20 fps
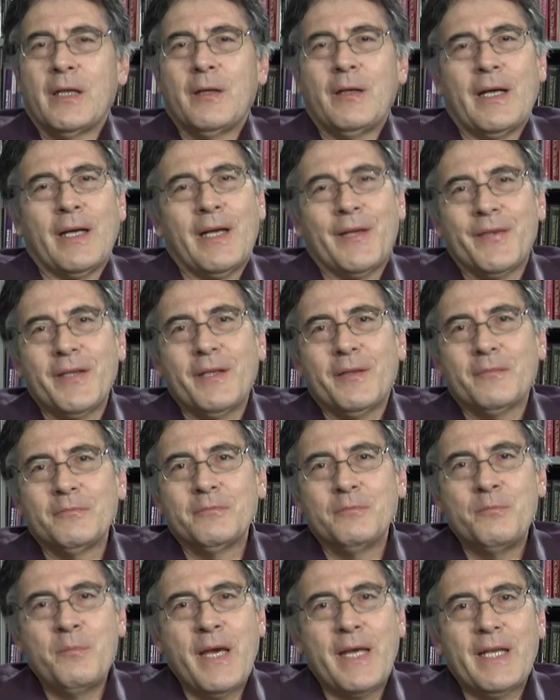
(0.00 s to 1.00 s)
I, I think
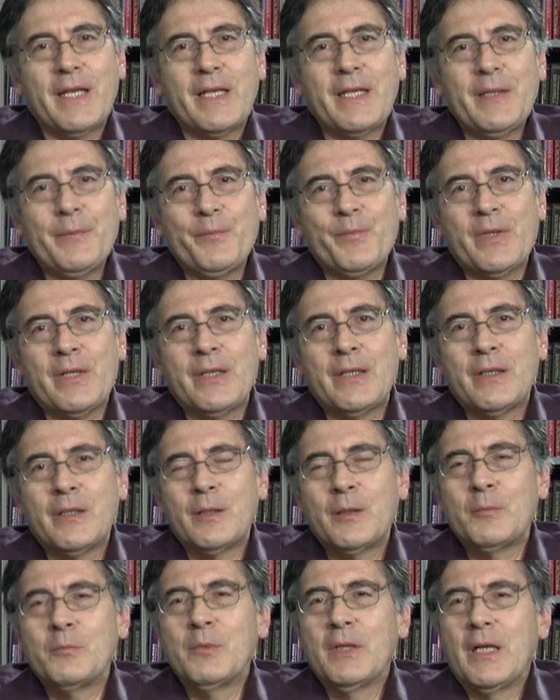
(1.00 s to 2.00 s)
many
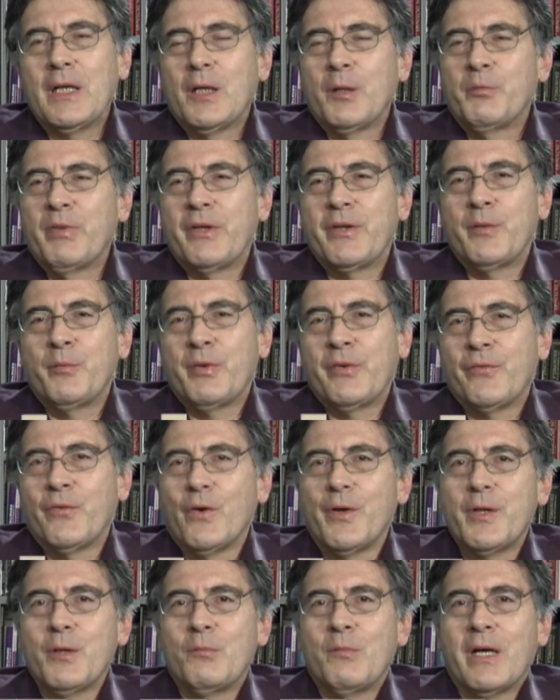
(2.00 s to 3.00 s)
um, be,
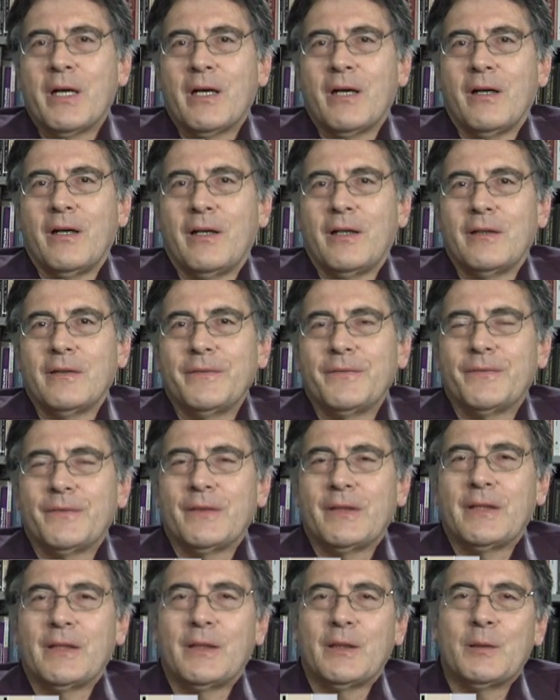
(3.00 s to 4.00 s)
before the Meyerhoff
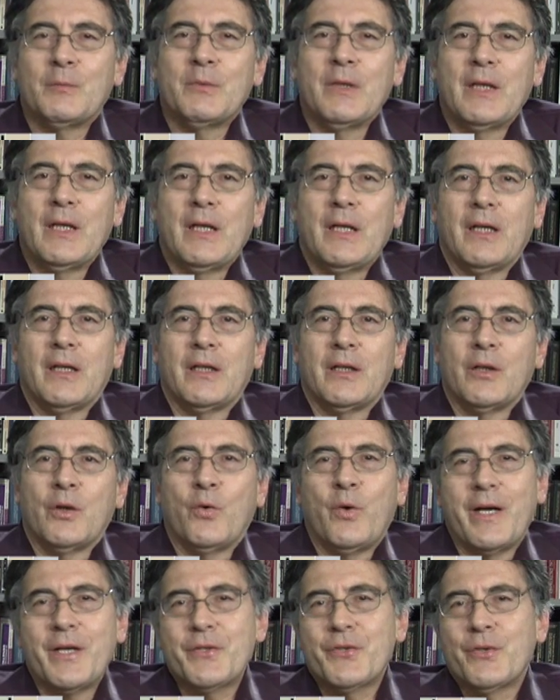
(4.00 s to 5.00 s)
um, uh,
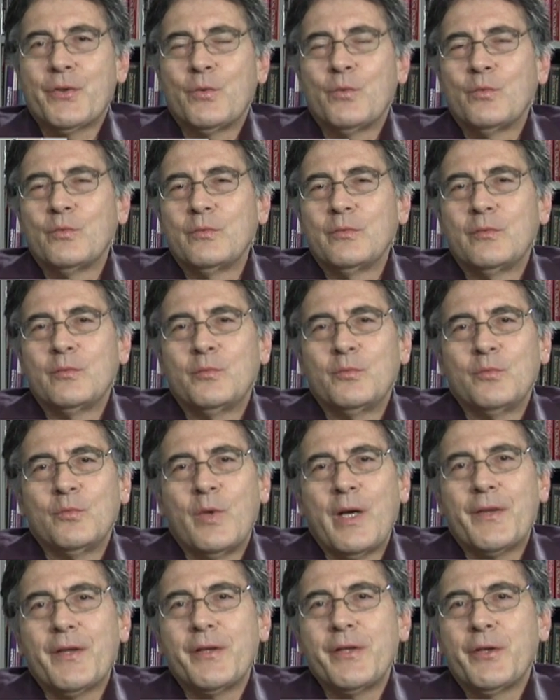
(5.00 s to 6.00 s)
question
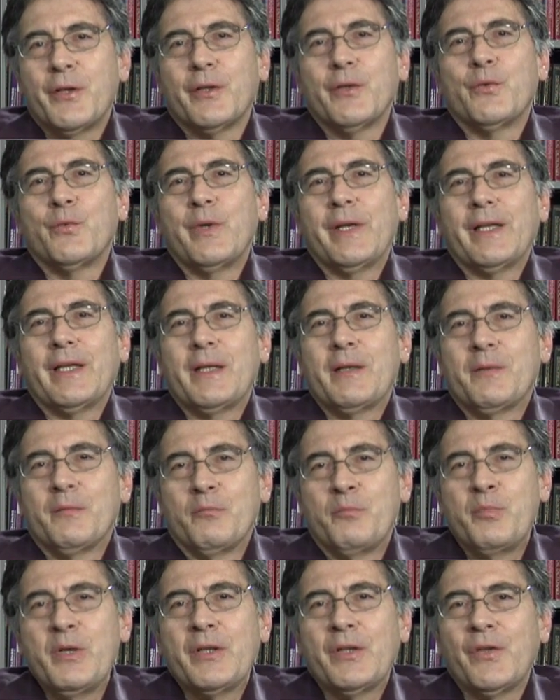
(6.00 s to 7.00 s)
whether you could really
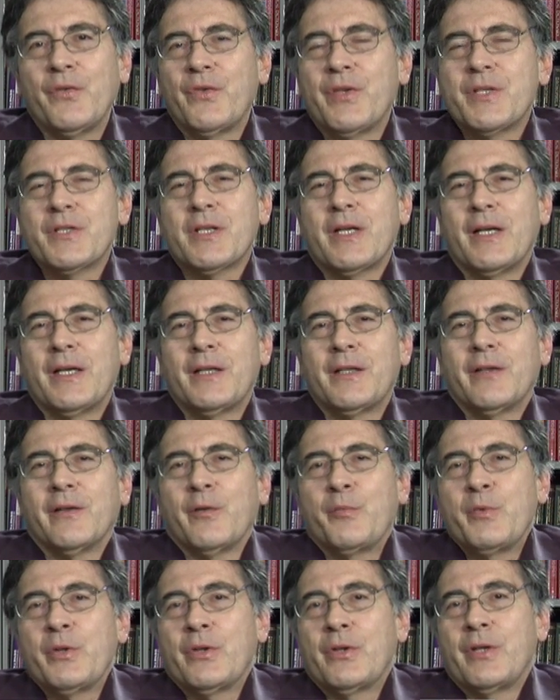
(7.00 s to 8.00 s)
build this kind of
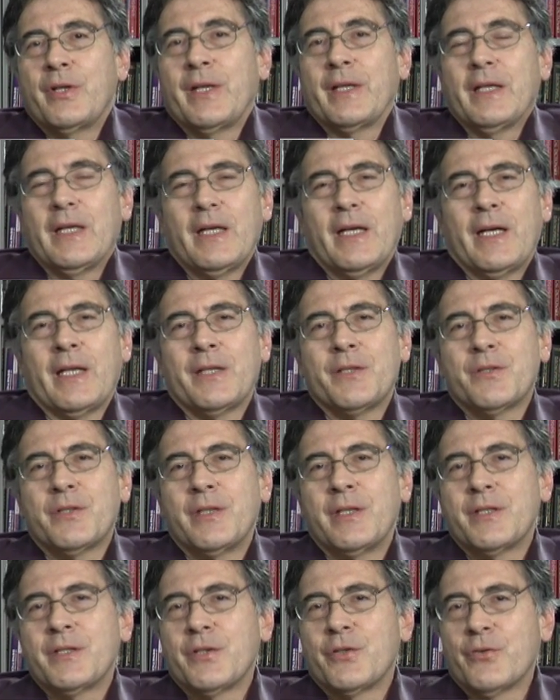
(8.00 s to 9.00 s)
community, and it's
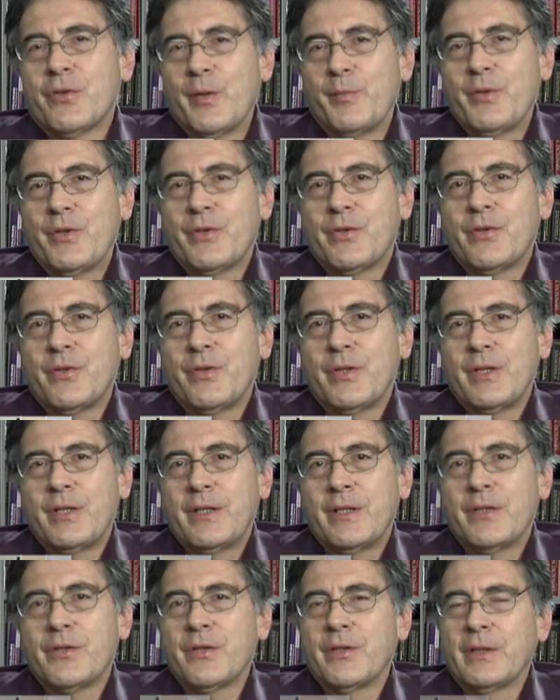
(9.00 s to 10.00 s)
it's a tribute to
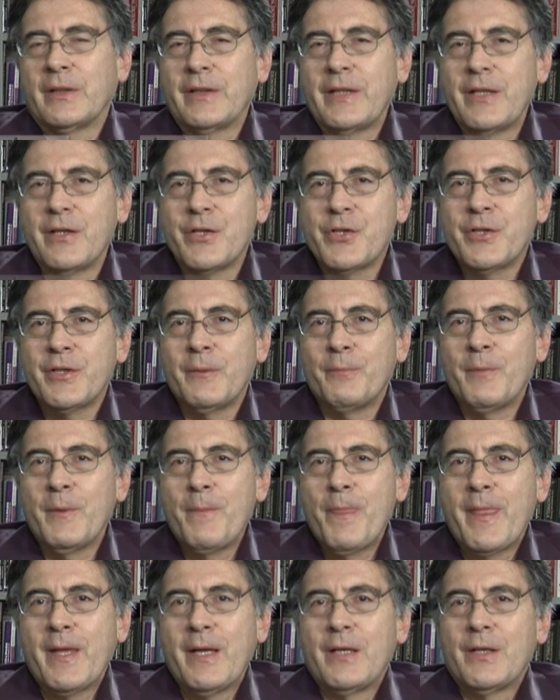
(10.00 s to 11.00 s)
the to the leadership,
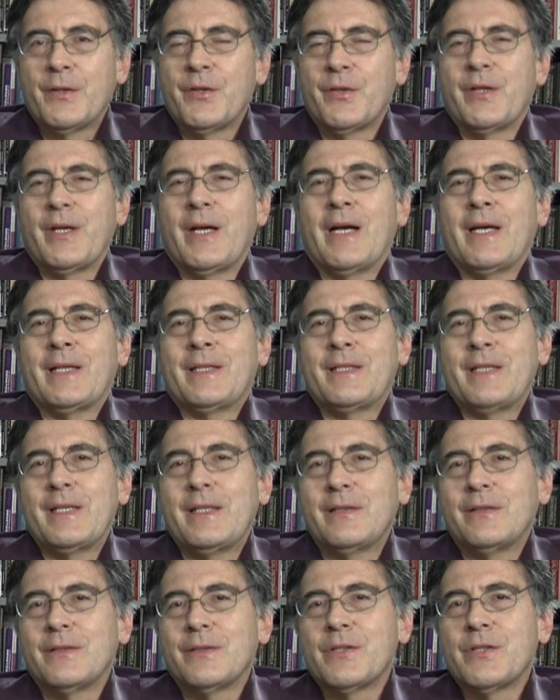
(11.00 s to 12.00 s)
to the
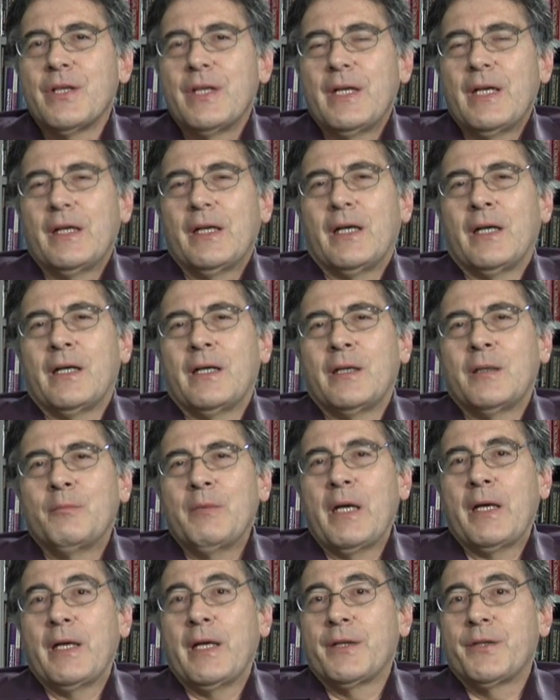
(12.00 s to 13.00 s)
ideals, um,
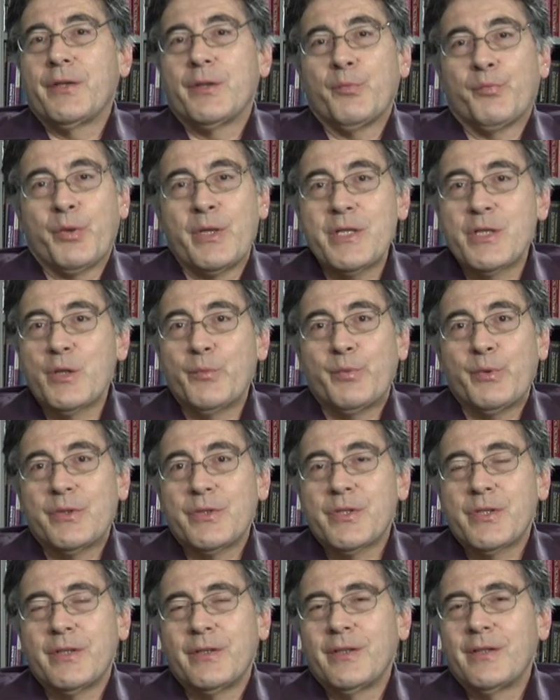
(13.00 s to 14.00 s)
and, and, to the
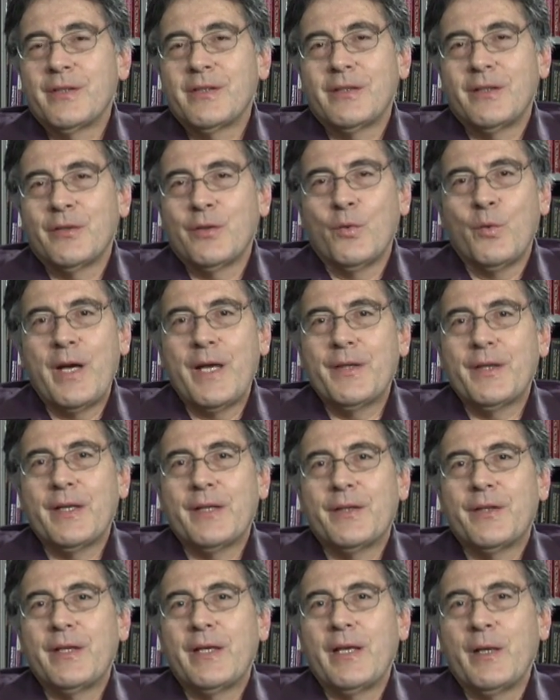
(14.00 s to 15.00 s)
principles, the, the, the way
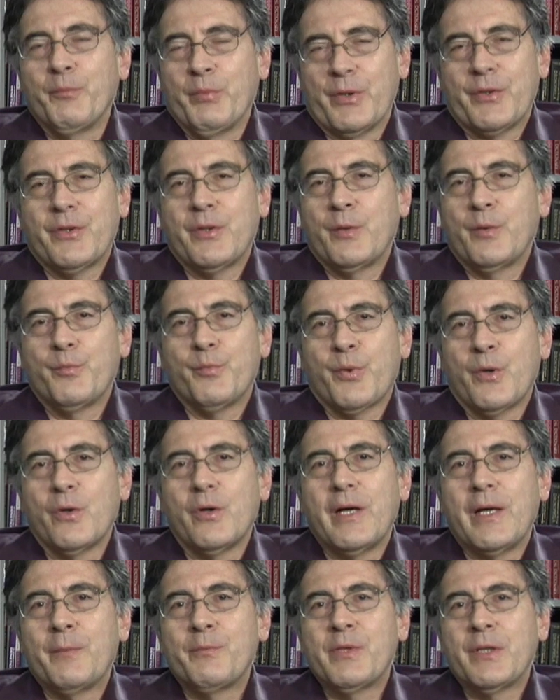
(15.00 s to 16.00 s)
that they put the
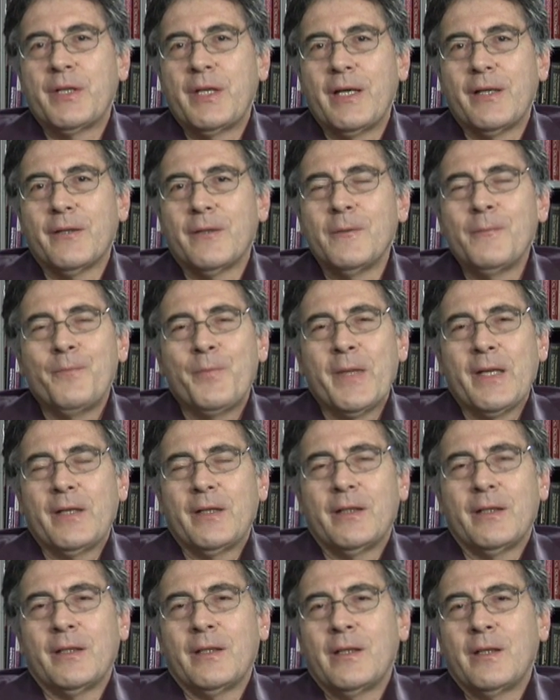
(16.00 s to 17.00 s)
program together,
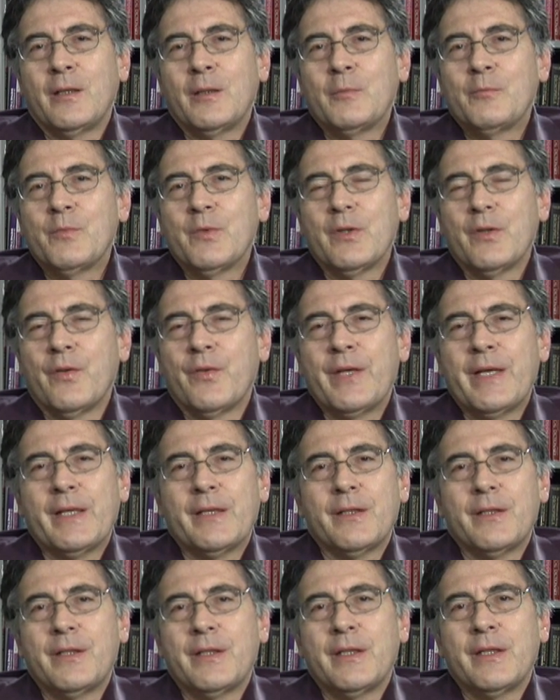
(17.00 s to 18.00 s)
um, that
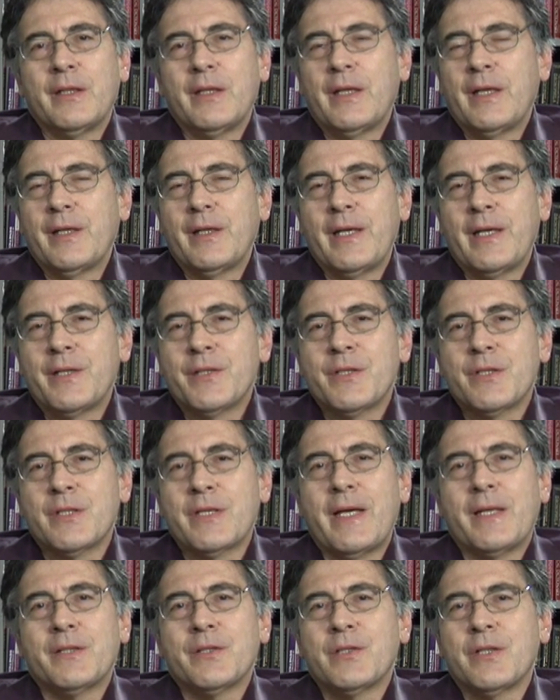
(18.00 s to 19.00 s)
uh, has
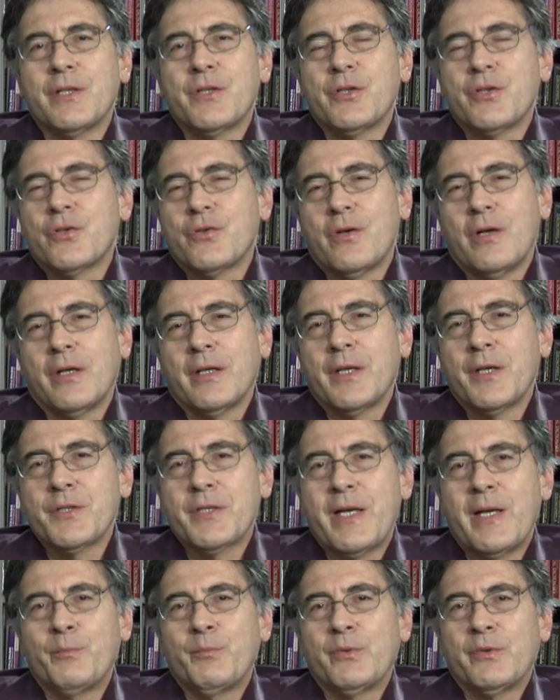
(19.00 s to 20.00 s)
set such a strong
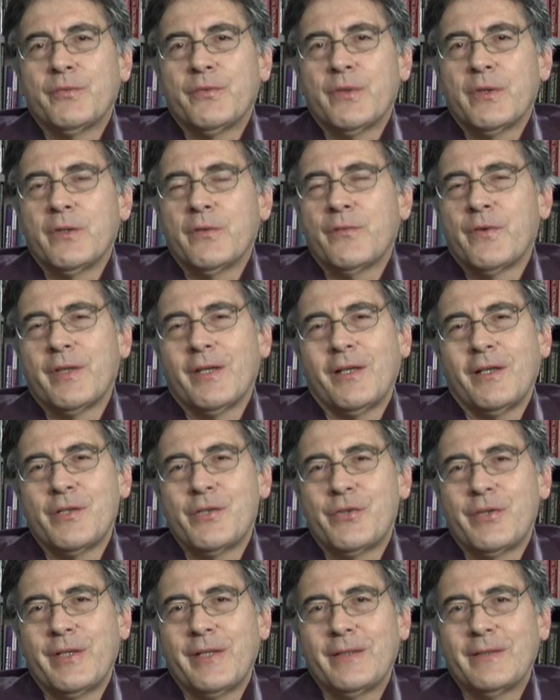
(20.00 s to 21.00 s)
example for for the
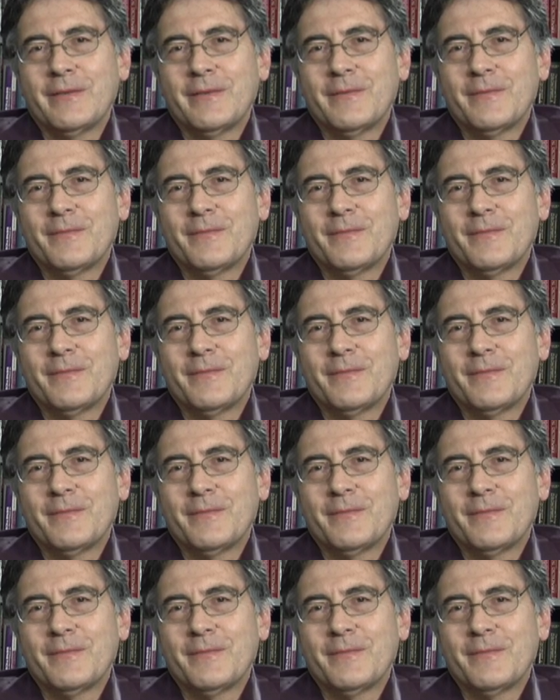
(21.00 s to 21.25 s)
country.